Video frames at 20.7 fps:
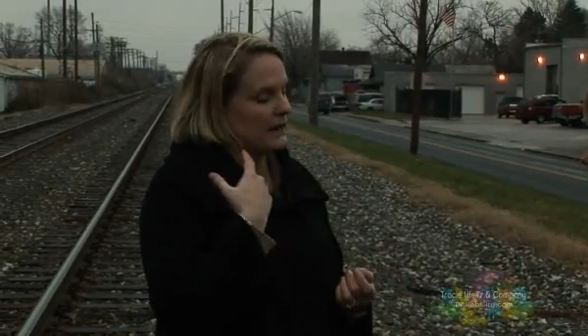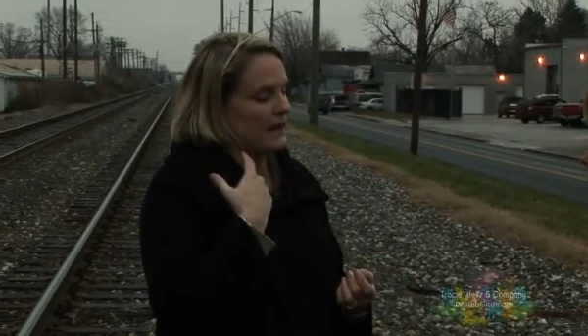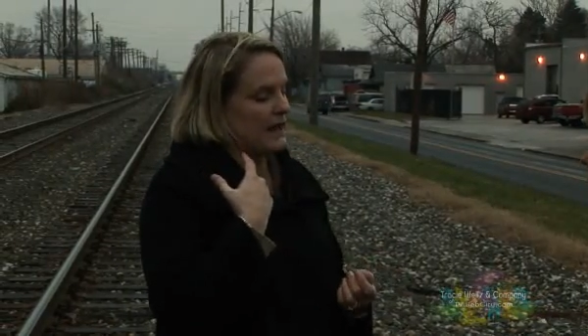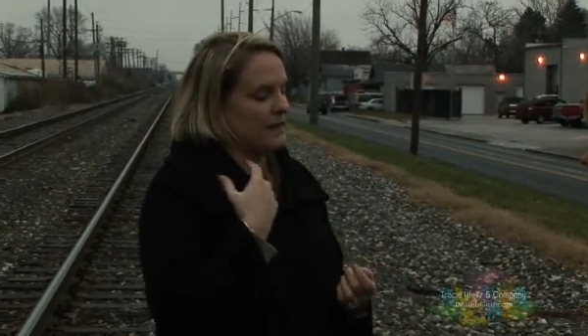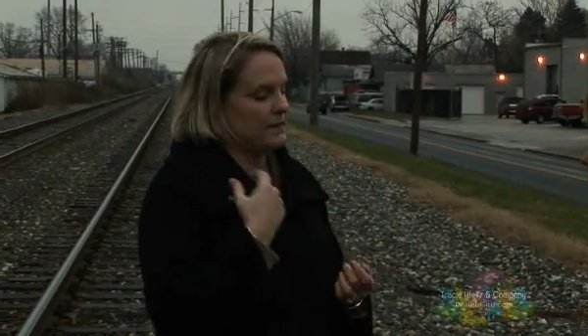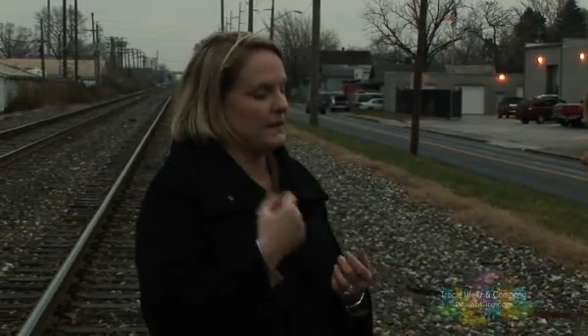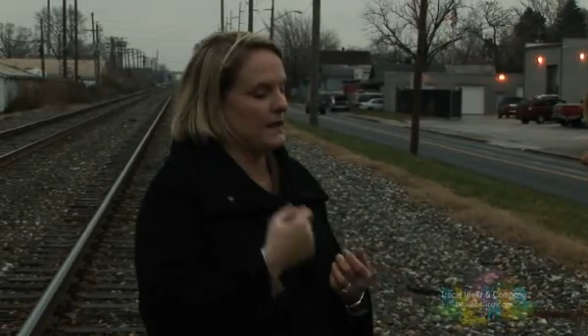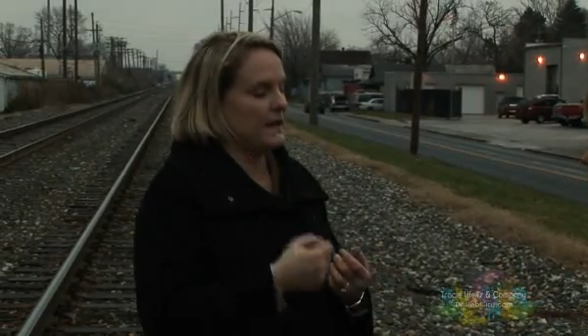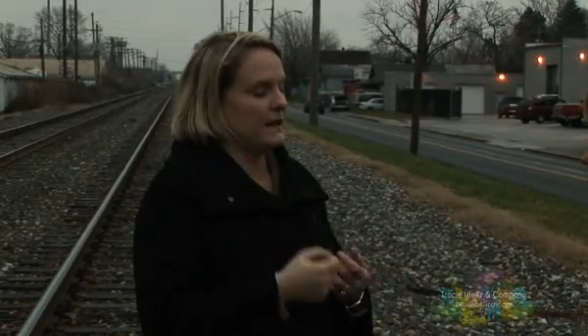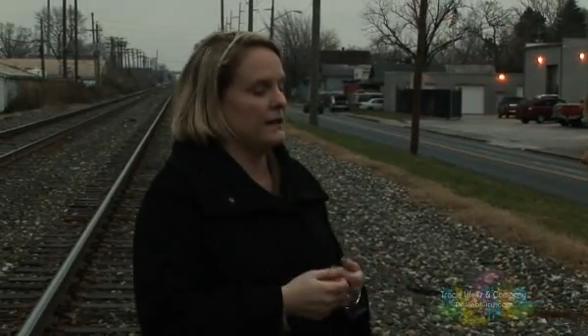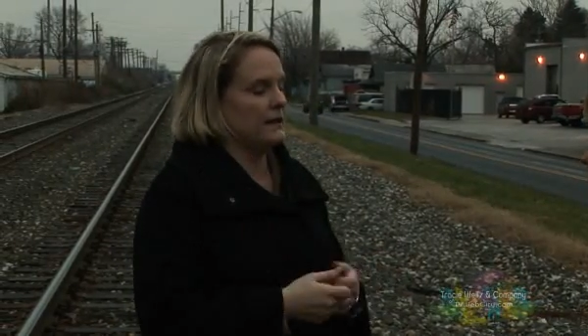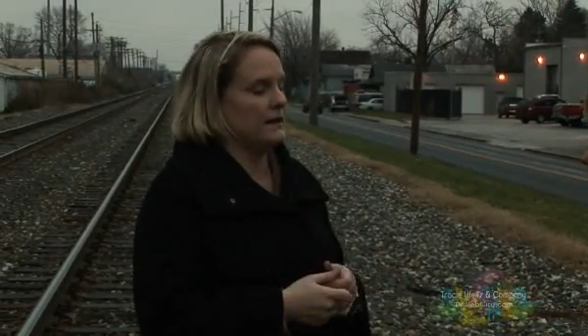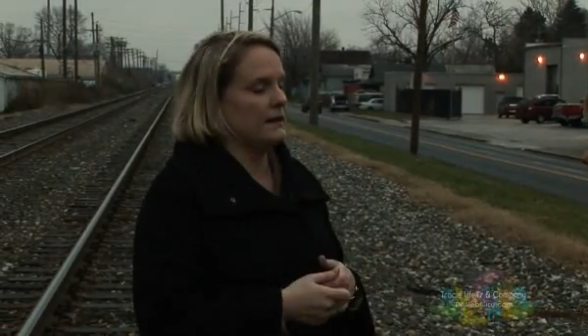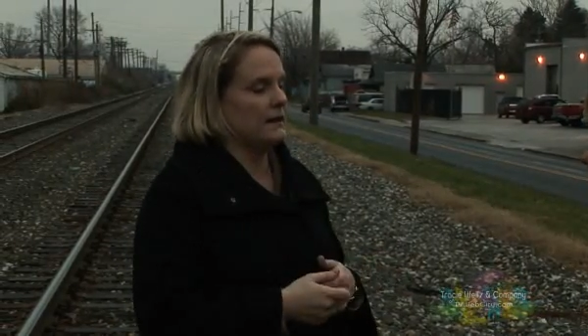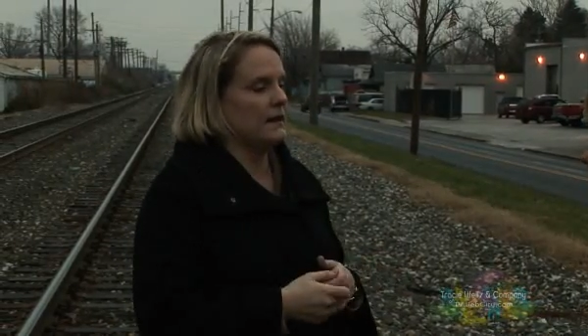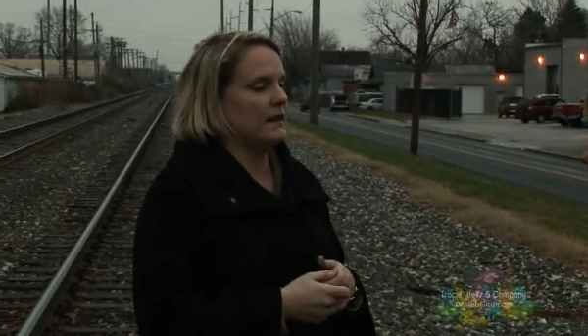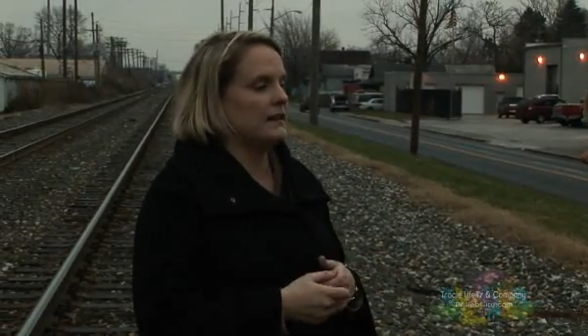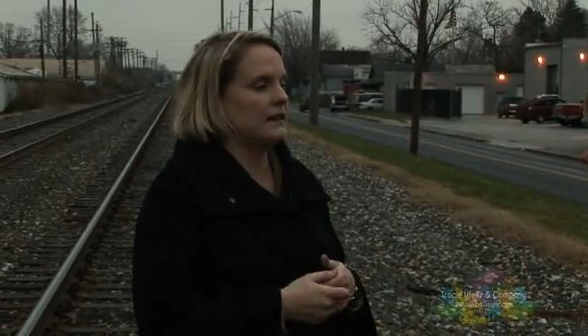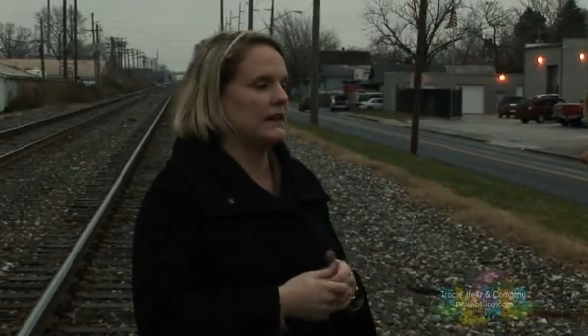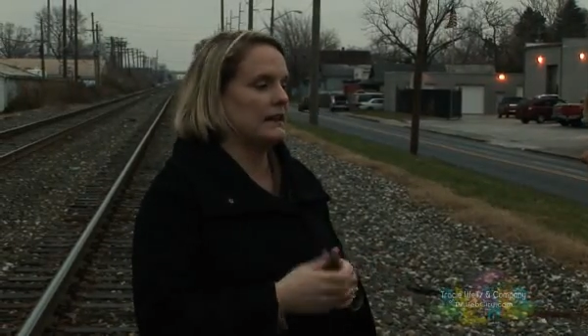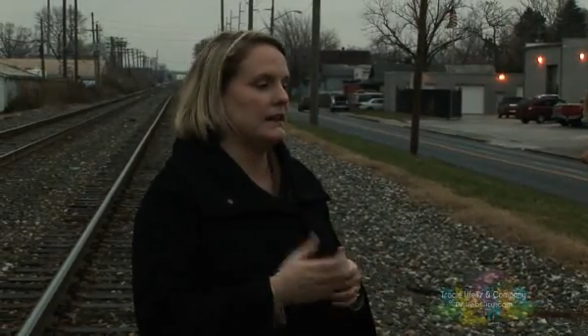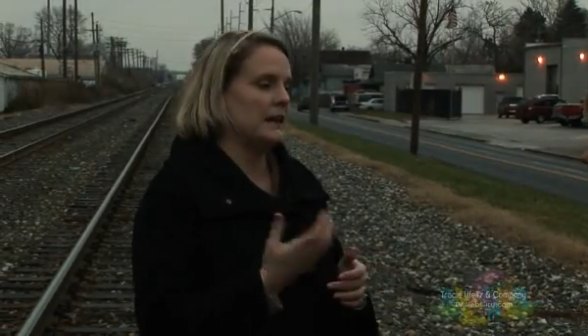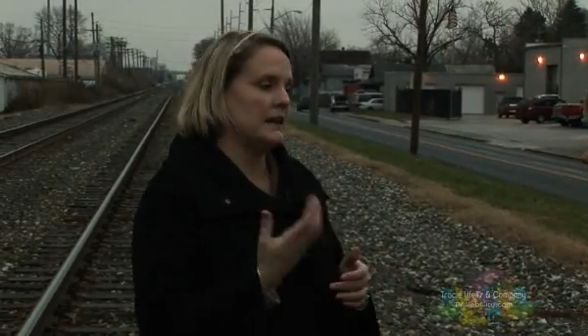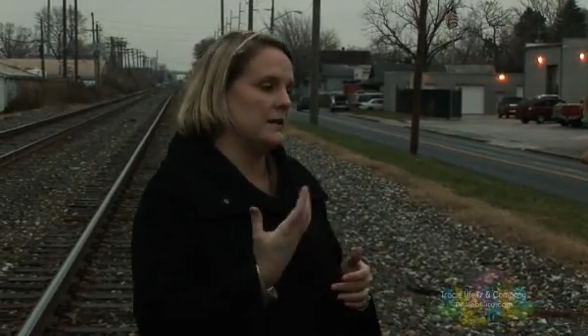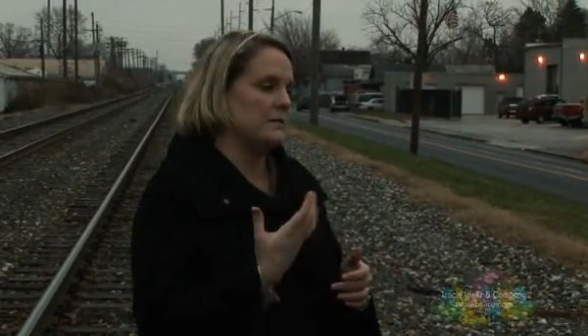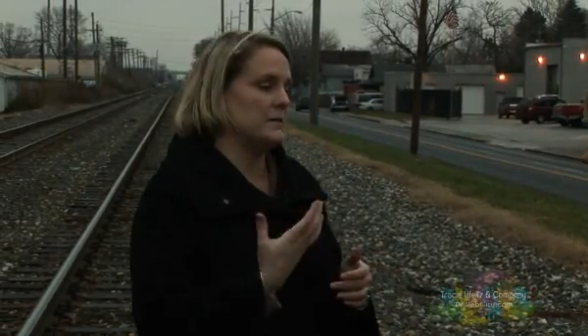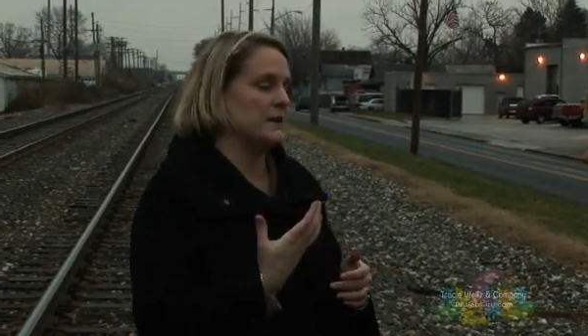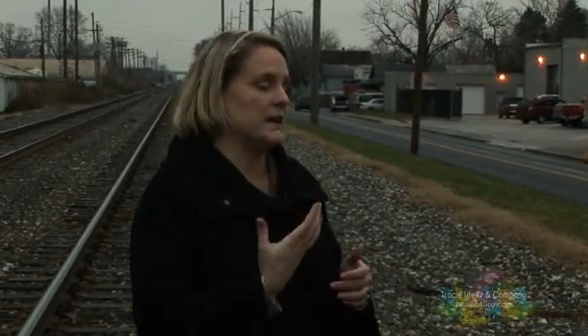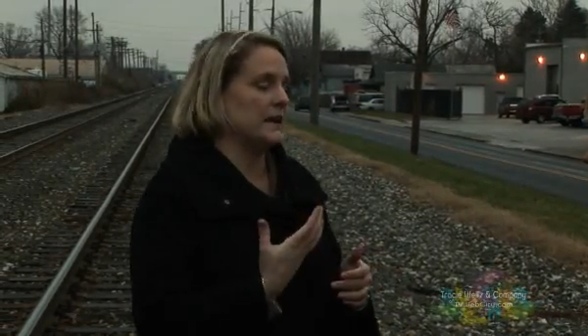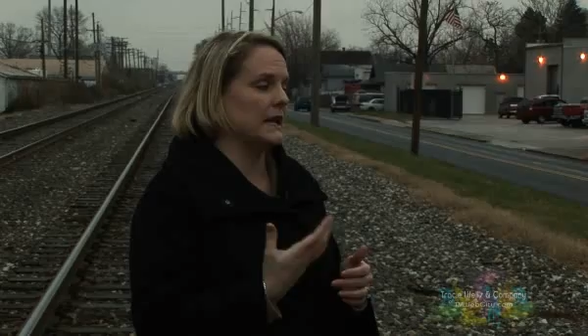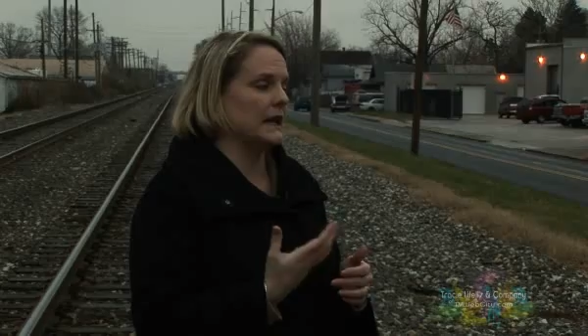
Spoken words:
and then he hit me.